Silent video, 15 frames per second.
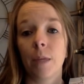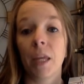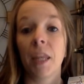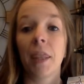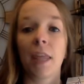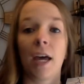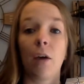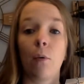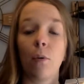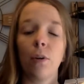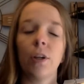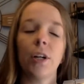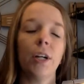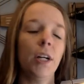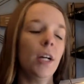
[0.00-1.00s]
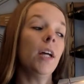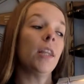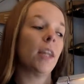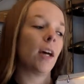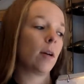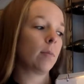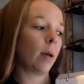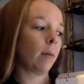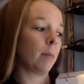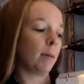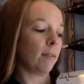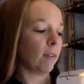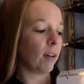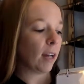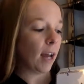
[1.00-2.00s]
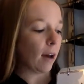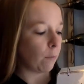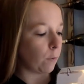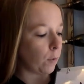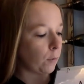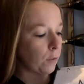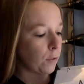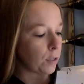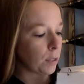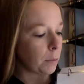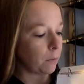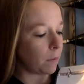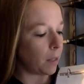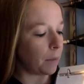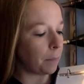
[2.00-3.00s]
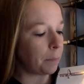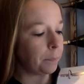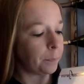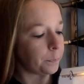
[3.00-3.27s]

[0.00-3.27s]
in that order, that would probably be very helpful for some of them.